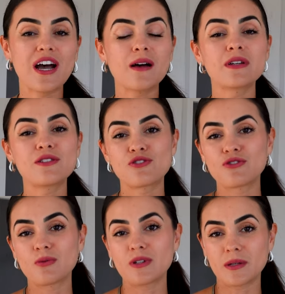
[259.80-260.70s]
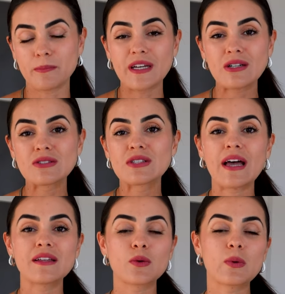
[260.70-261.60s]
habits do you want to build,
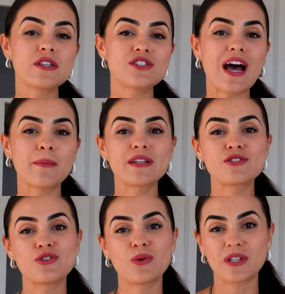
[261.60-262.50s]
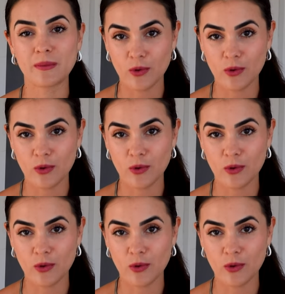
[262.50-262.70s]
and which habits you want to